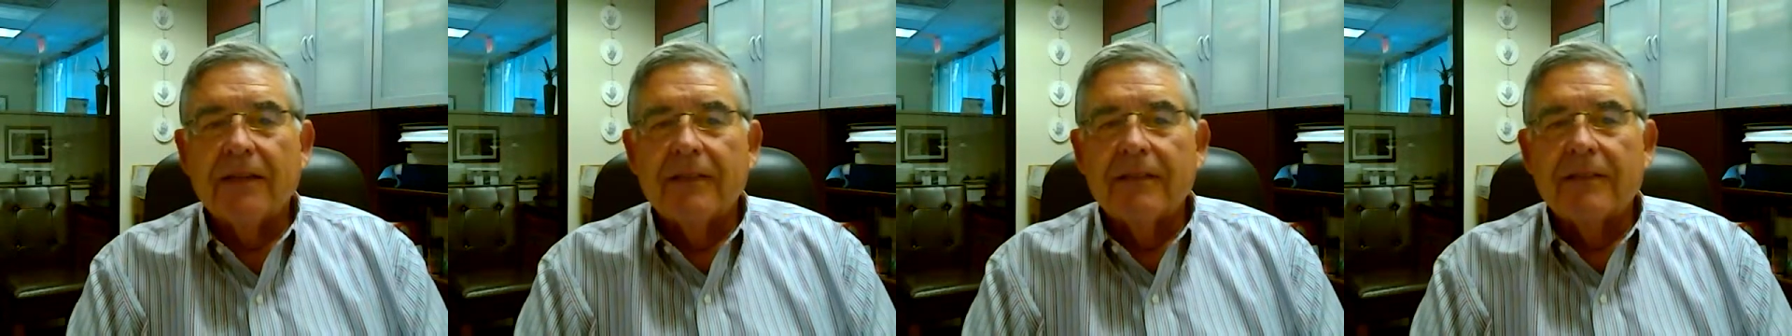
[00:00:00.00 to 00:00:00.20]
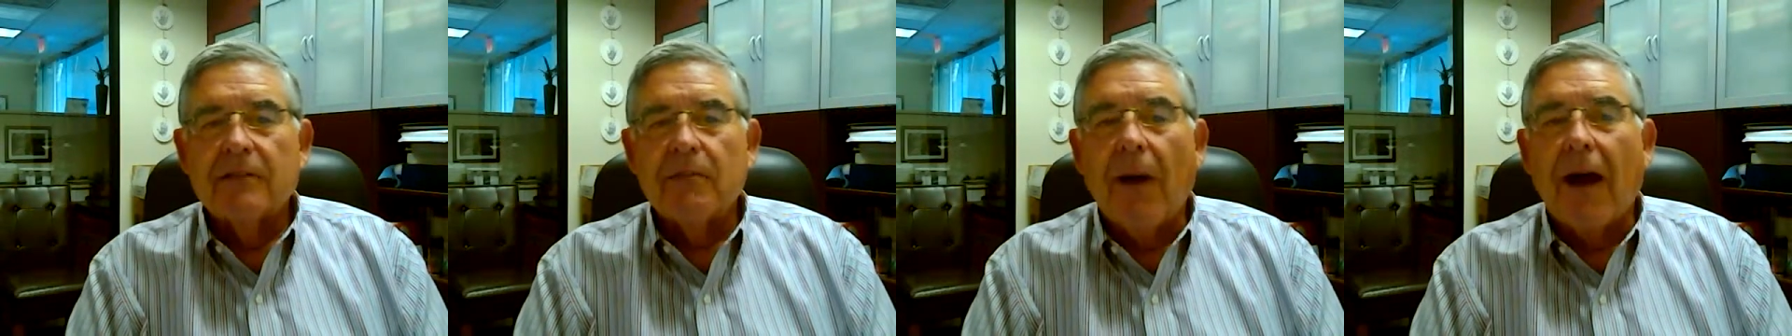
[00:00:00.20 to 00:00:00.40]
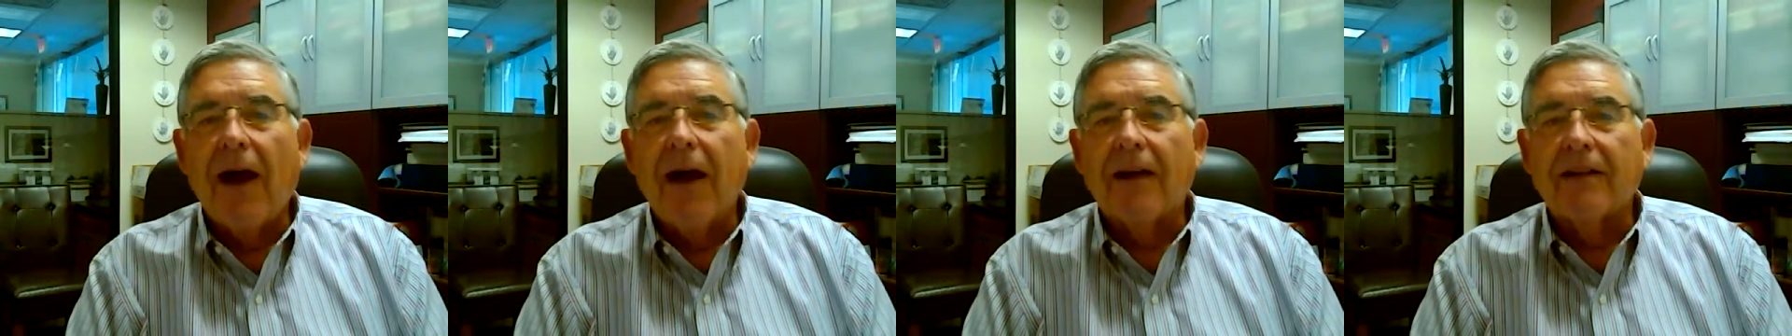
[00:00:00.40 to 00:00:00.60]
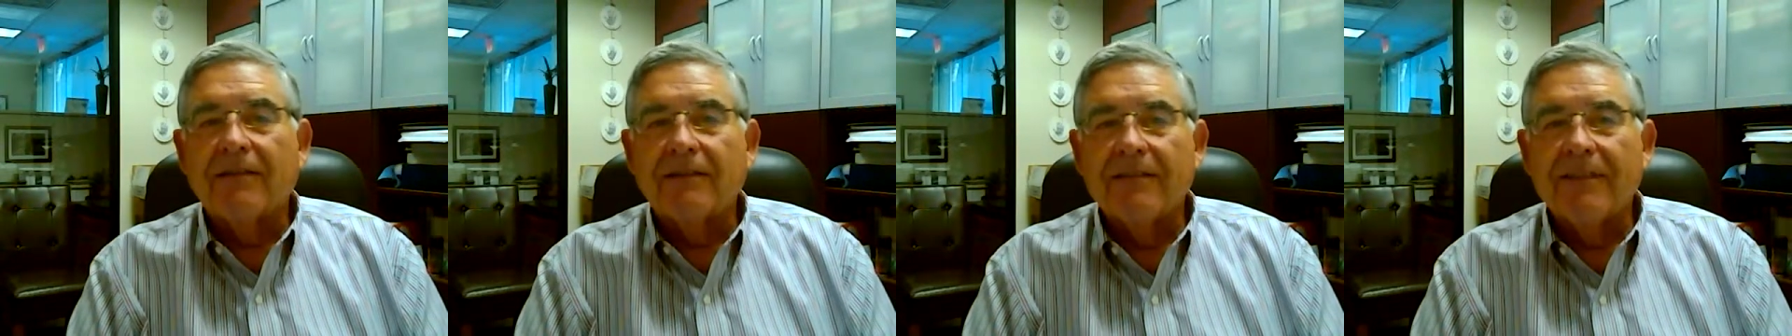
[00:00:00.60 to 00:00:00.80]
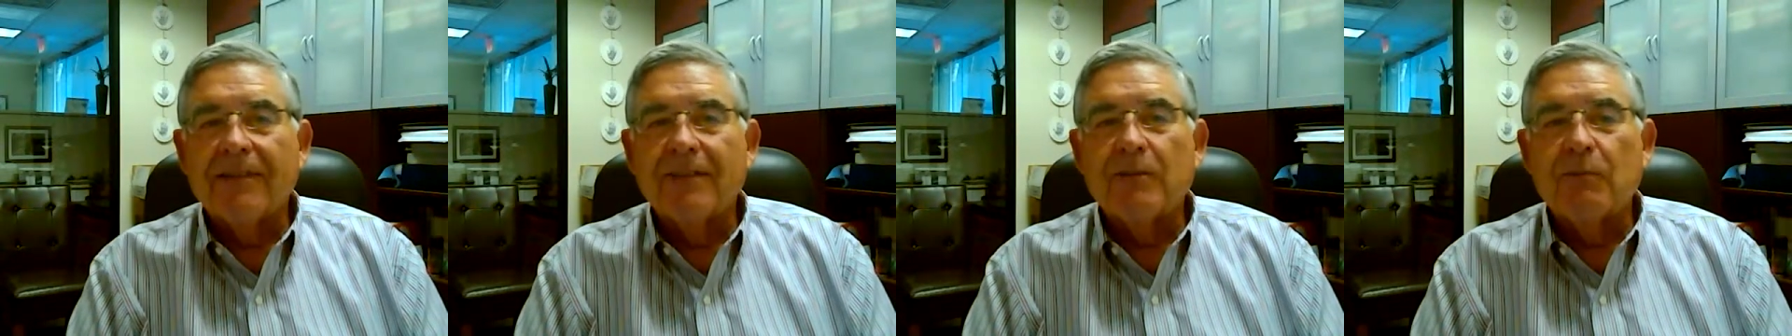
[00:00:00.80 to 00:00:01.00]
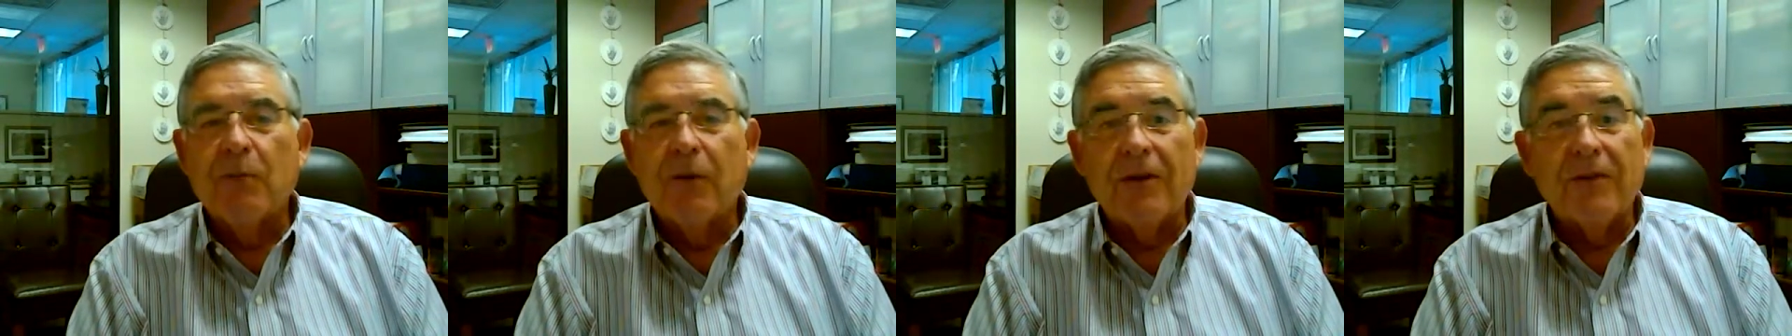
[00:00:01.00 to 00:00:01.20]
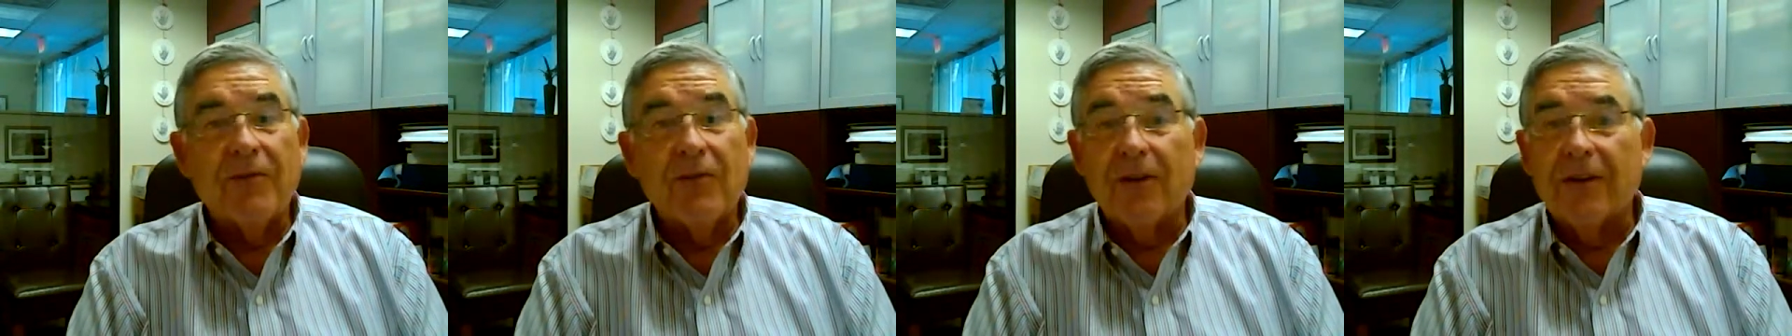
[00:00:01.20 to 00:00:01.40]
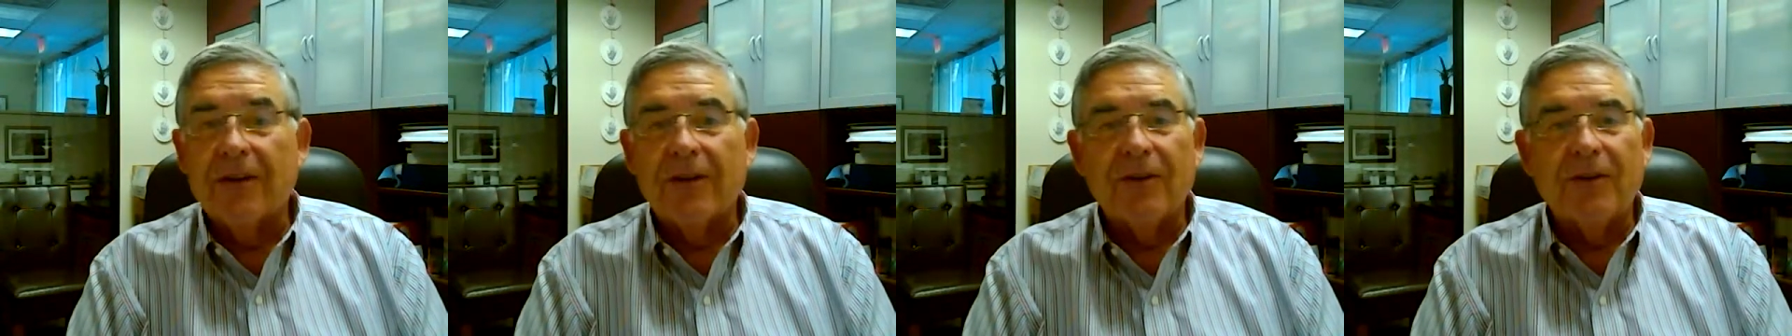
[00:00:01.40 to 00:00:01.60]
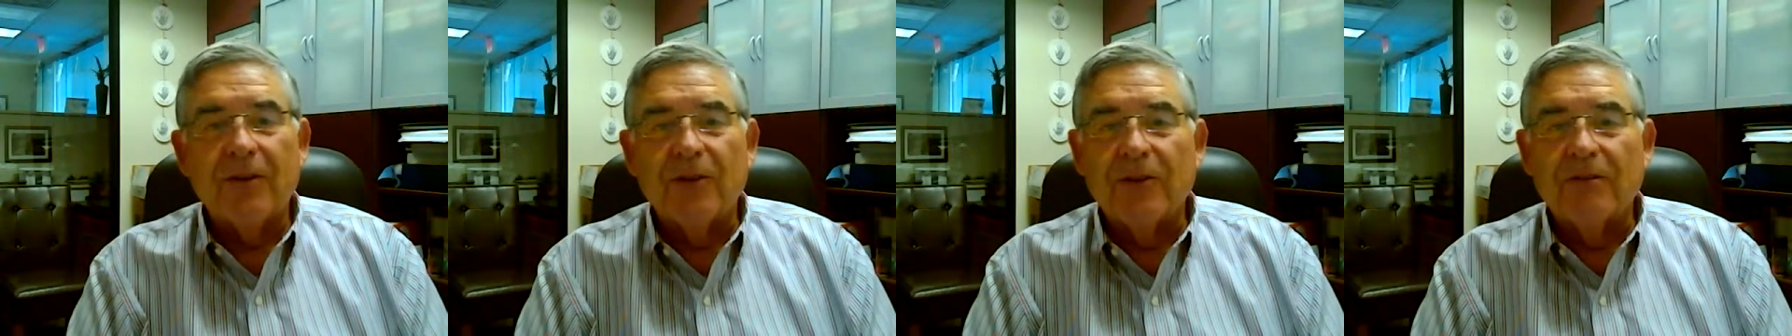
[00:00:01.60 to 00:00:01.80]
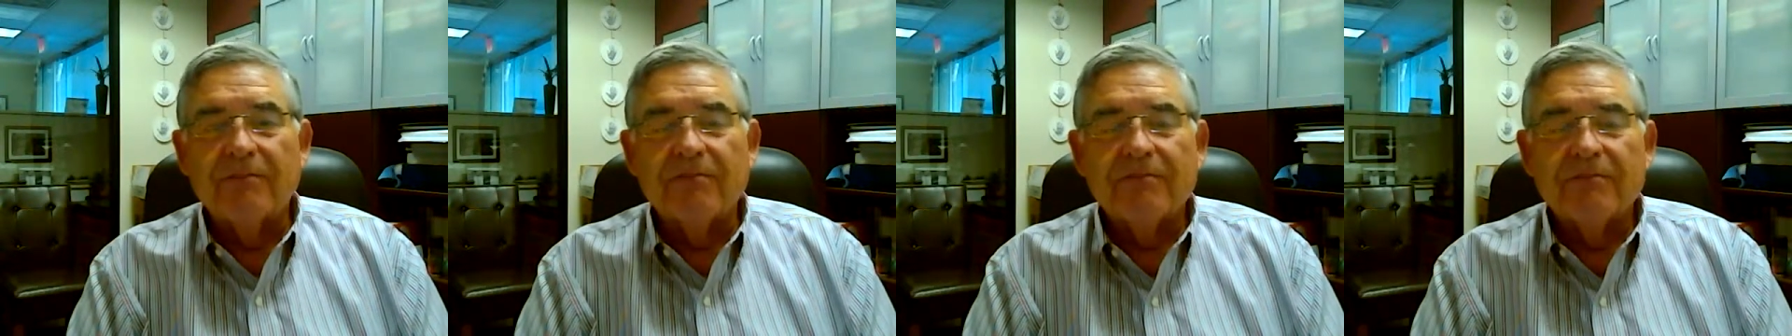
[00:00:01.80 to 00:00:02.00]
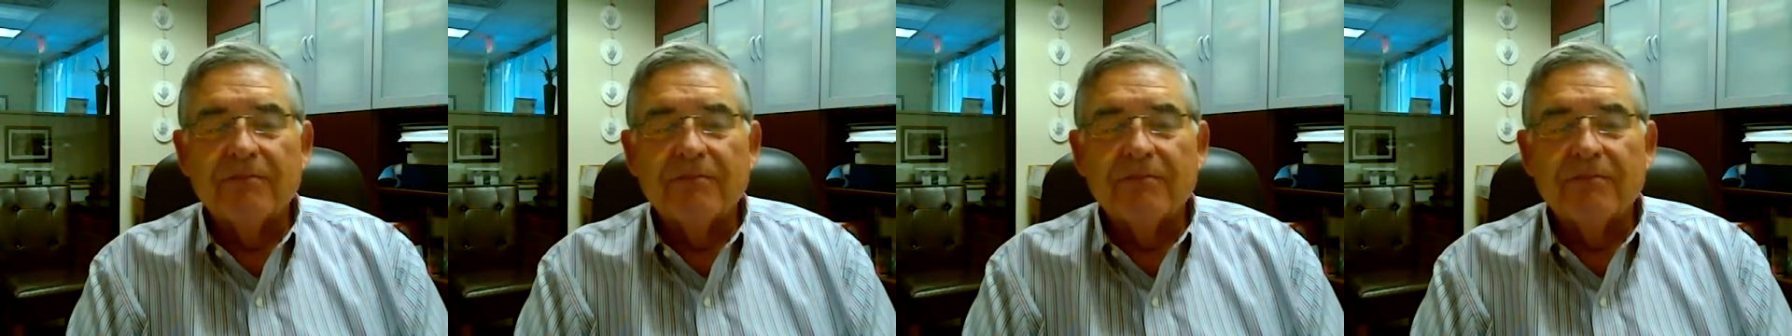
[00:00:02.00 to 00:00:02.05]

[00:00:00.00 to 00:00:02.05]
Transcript: smile. It was pretty freaking cool.